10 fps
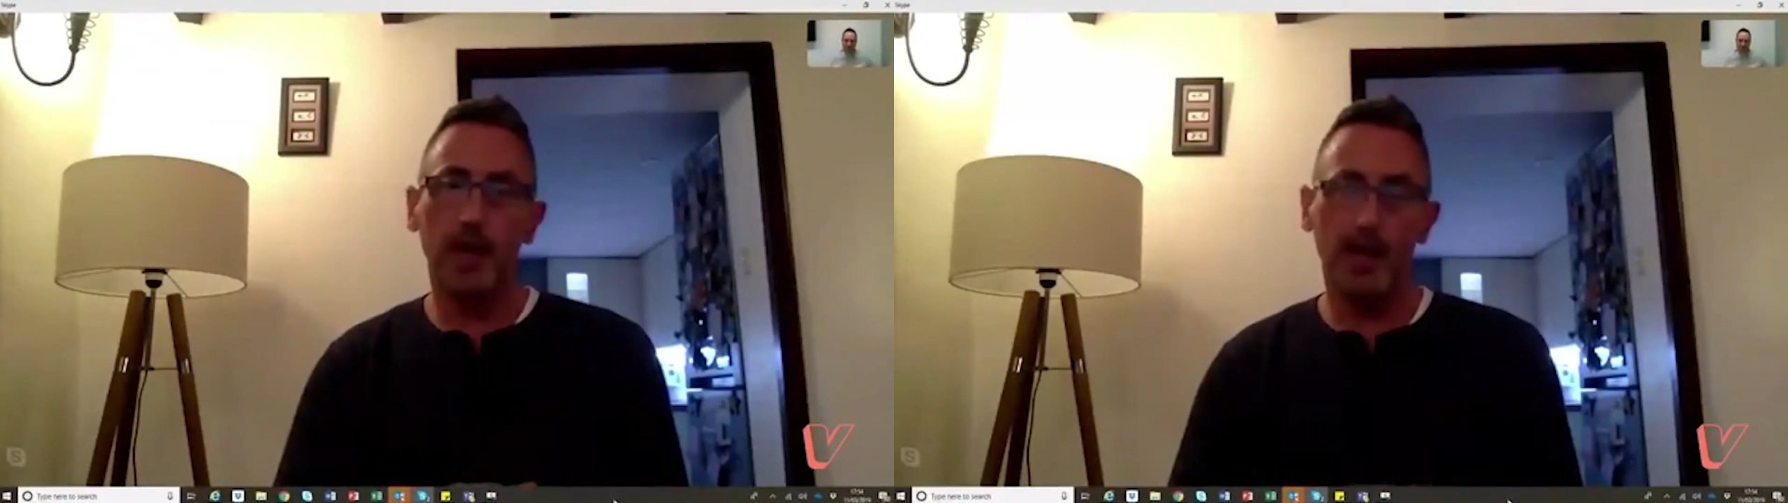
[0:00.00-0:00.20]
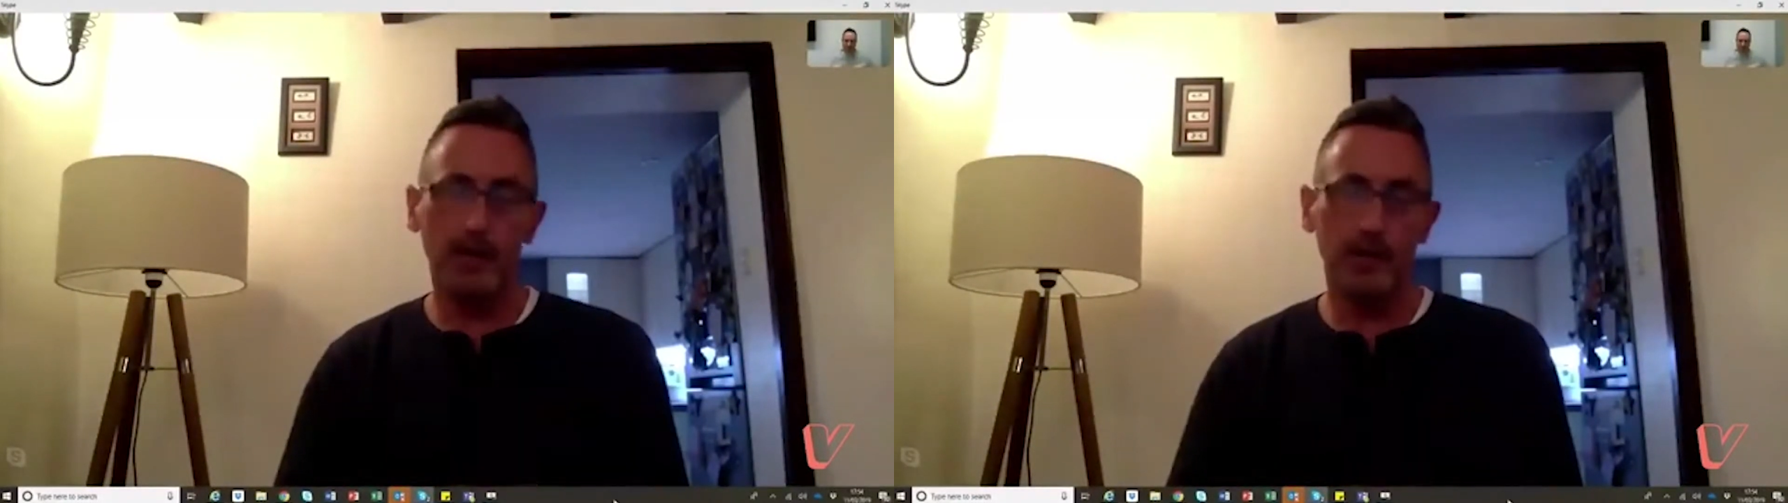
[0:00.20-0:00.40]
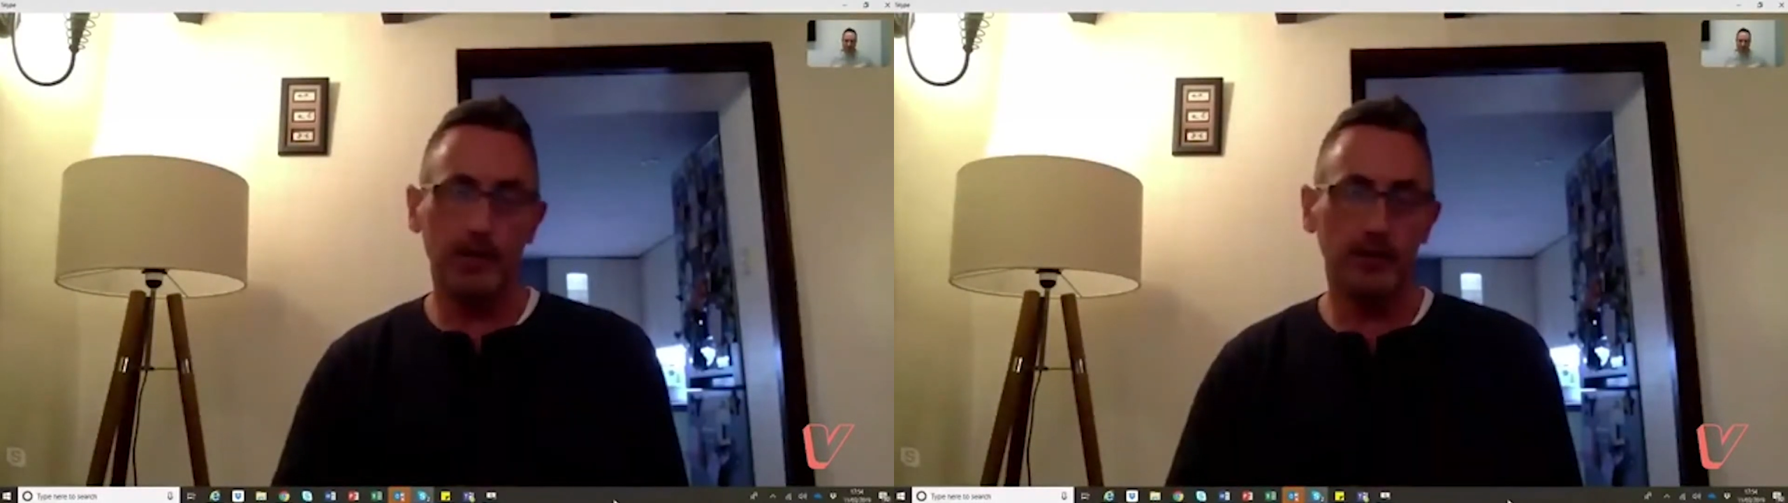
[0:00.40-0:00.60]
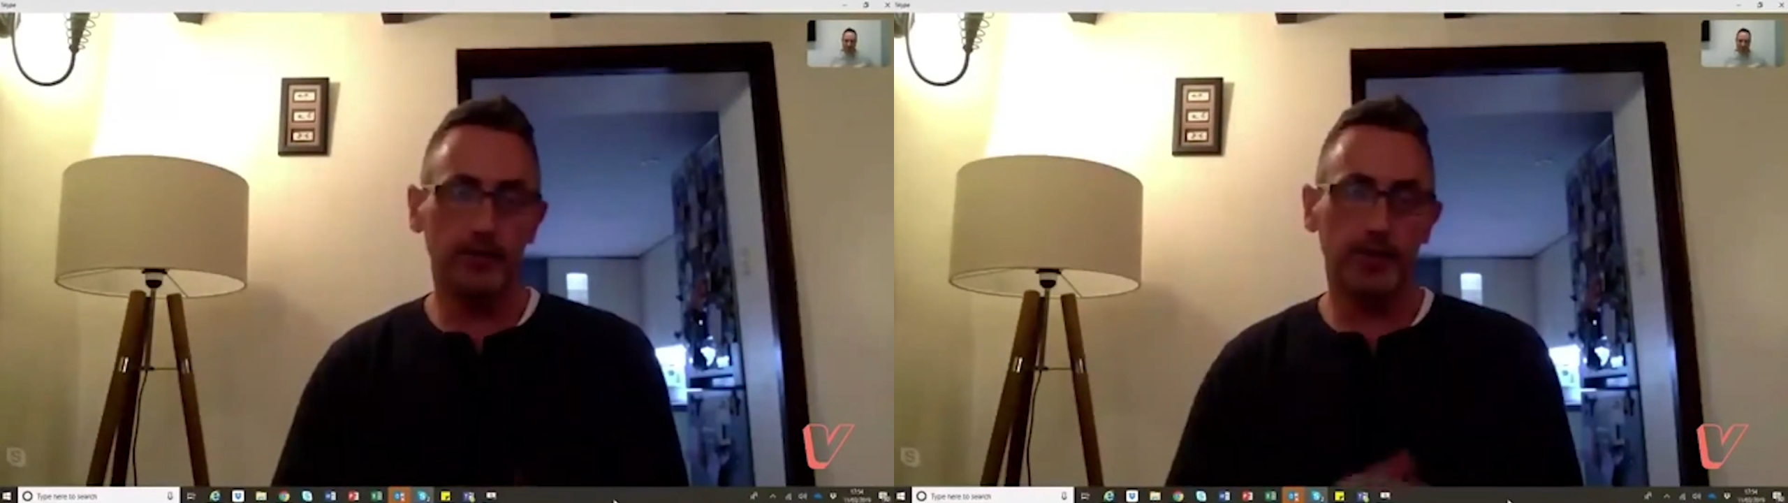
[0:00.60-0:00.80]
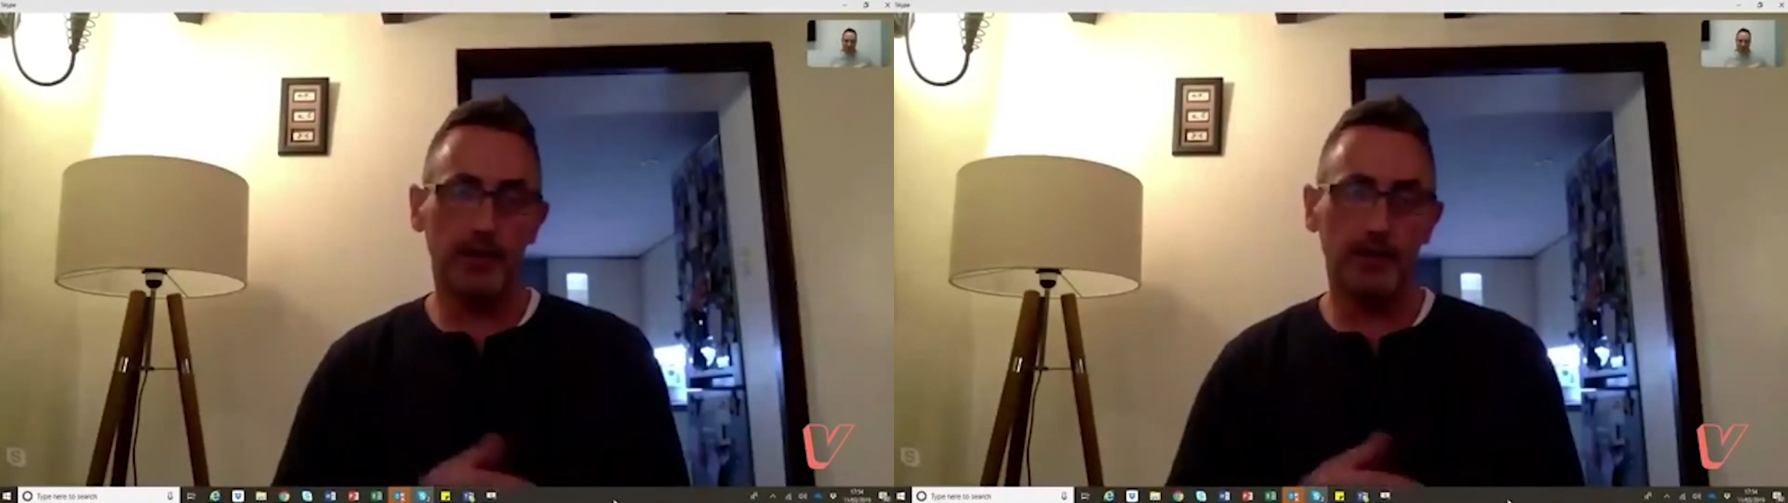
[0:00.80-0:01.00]
and
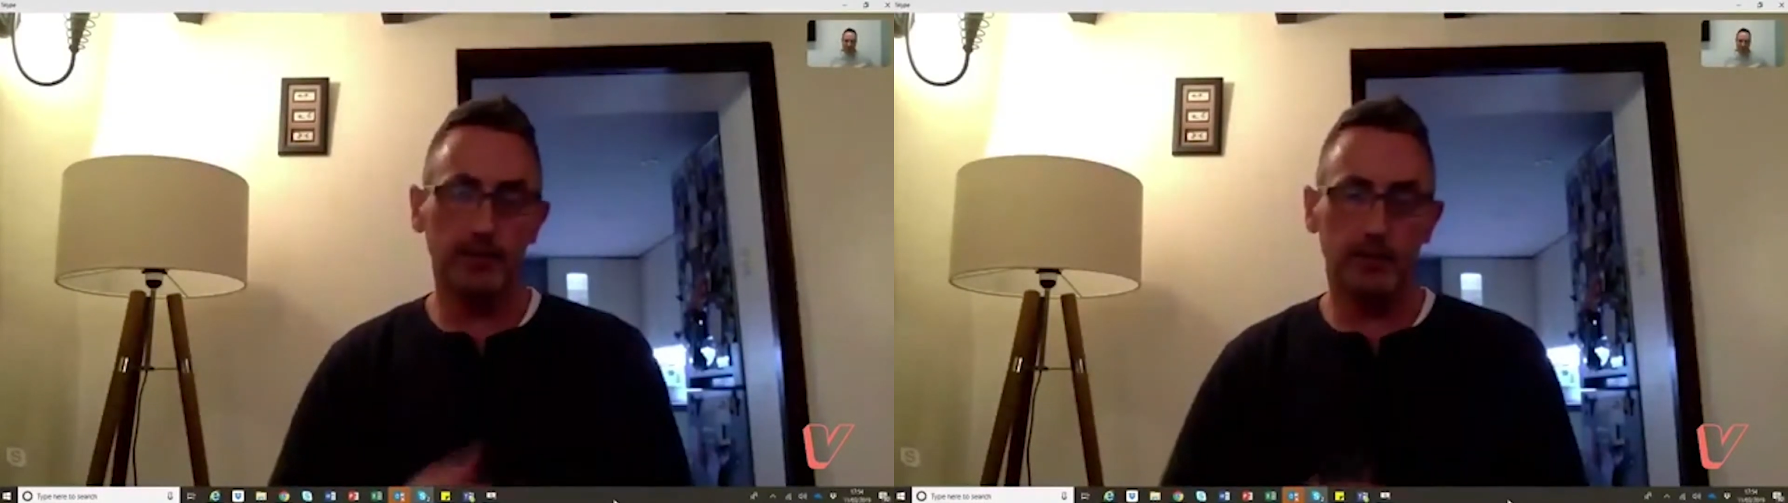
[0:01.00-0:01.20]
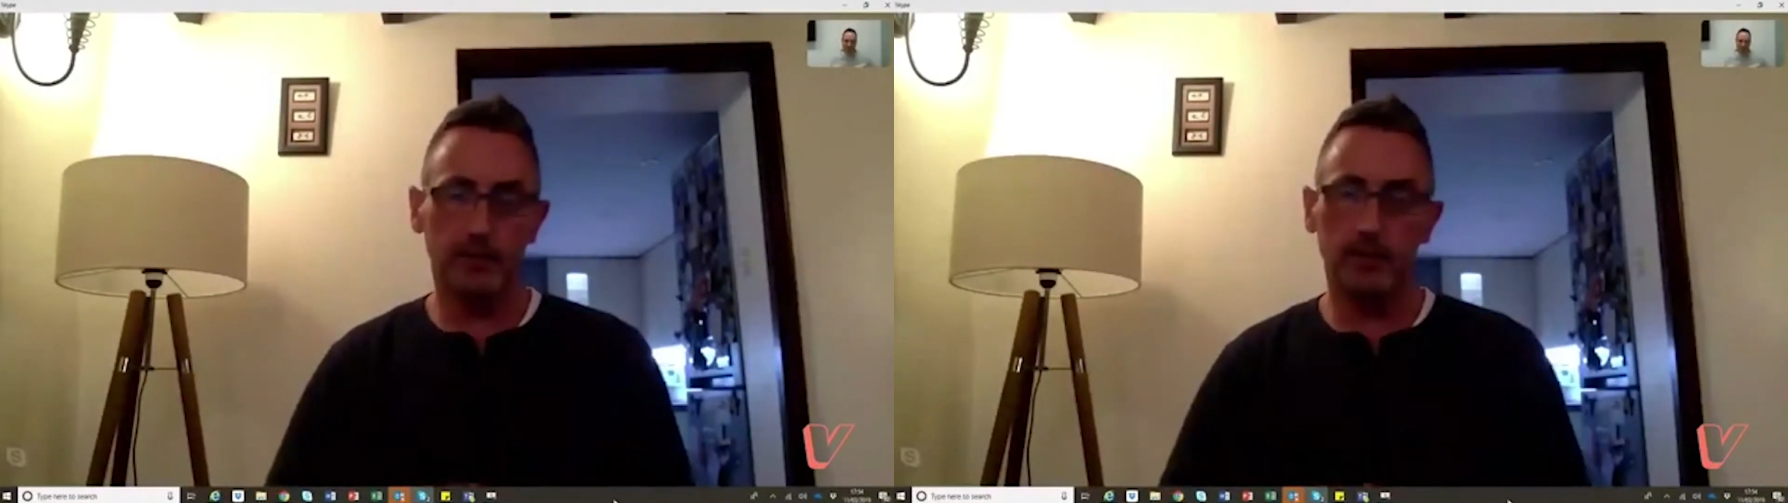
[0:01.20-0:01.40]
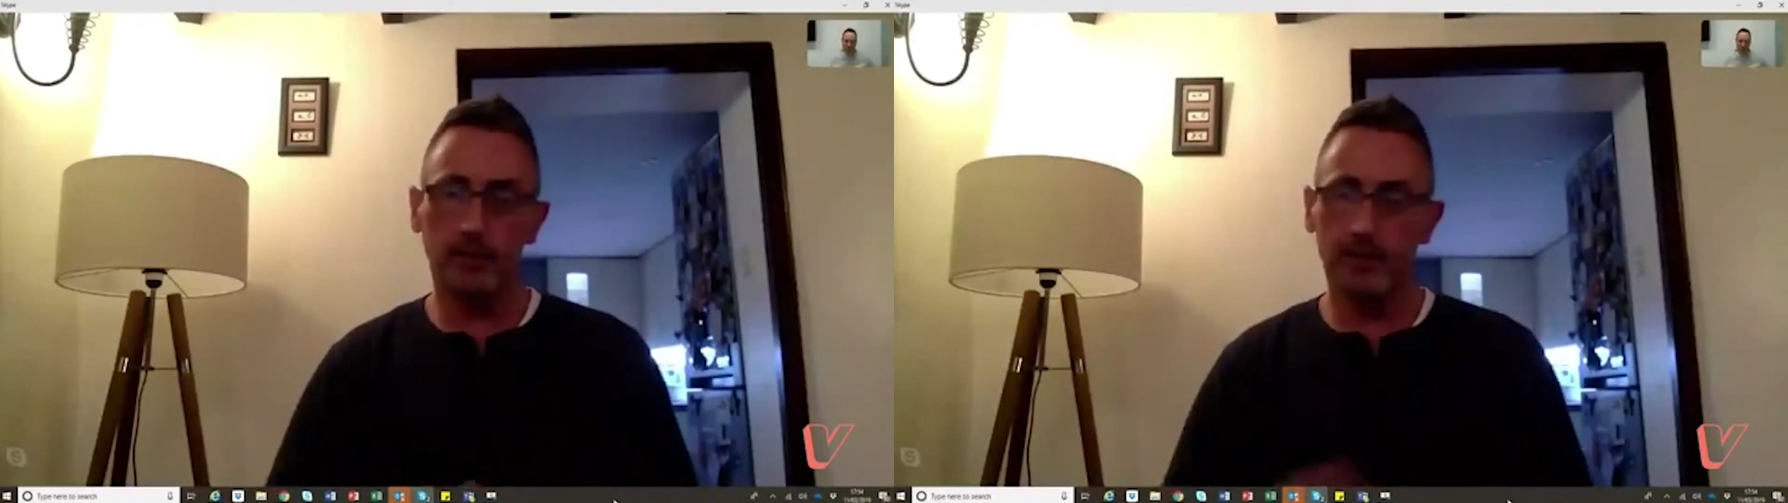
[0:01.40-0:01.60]
understand, you know,